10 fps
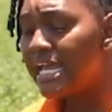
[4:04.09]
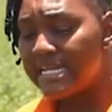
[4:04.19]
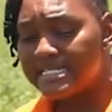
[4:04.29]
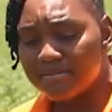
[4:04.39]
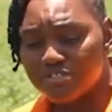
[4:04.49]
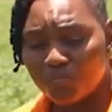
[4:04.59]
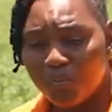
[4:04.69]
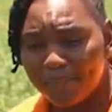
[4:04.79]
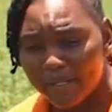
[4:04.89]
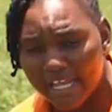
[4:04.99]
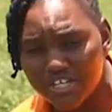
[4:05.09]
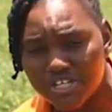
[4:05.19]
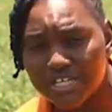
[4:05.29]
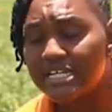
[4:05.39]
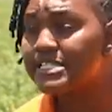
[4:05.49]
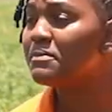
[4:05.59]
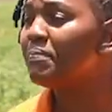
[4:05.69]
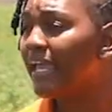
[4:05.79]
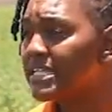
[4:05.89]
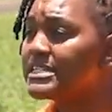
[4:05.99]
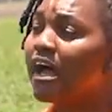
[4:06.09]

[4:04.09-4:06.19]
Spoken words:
In terms of population, it depends